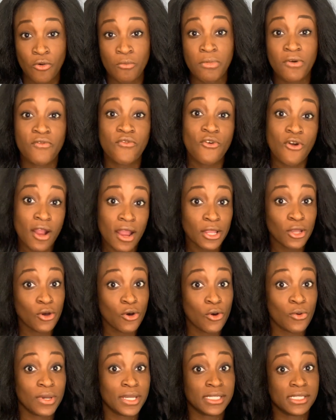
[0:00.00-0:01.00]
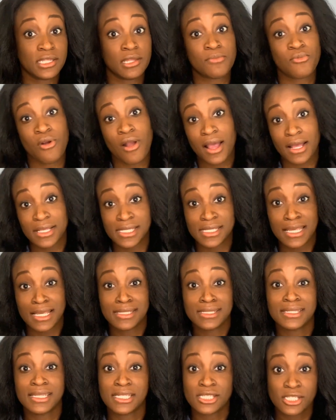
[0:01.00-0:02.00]
before I go into the
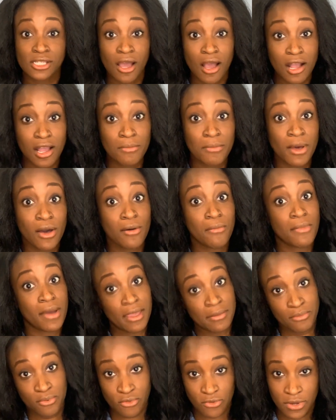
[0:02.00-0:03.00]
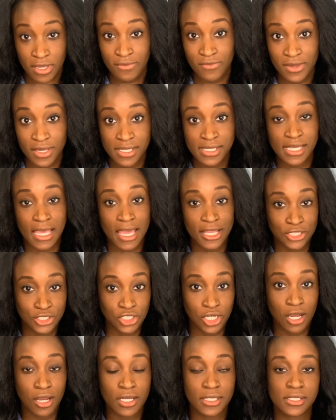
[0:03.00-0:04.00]
process, let's talk about my previous
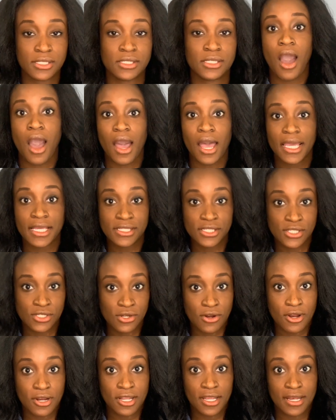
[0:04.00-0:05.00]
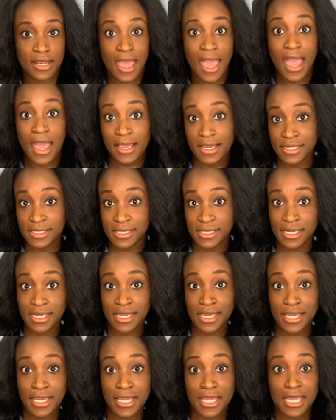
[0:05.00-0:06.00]
headshots. I started
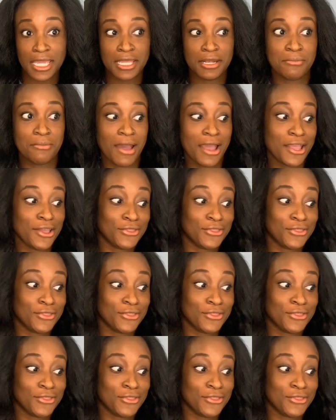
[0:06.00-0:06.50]
acting in my